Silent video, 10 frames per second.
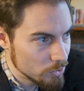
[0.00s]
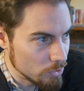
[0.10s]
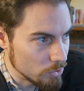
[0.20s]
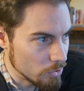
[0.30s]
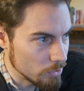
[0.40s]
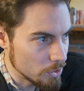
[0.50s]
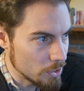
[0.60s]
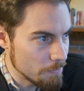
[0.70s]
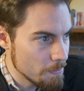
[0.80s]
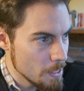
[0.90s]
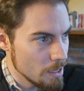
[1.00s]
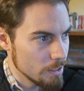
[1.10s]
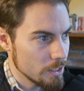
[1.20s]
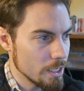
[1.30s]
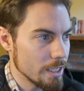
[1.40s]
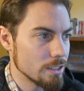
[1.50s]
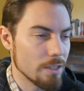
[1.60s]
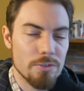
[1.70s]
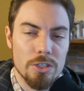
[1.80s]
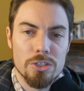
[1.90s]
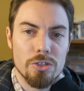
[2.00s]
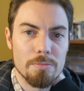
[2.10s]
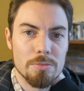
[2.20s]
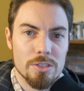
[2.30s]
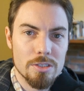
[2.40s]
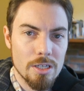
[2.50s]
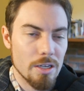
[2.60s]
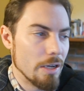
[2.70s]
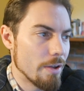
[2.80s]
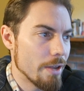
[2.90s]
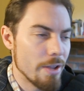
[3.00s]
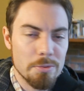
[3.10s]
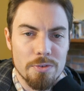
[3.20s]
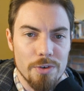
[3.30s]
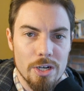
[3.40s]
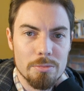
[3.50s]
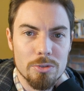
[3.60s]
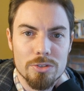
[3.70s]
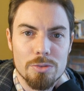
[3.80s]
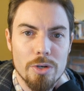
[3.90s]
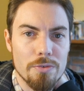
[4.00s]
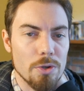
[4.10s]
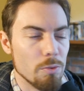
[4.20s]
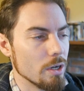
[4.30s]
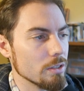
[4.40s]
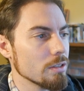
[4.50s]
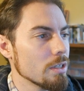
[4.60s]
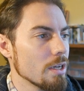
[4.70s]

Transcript: So, you can add stuff to your scripts, add heaps of variables and whatever you want,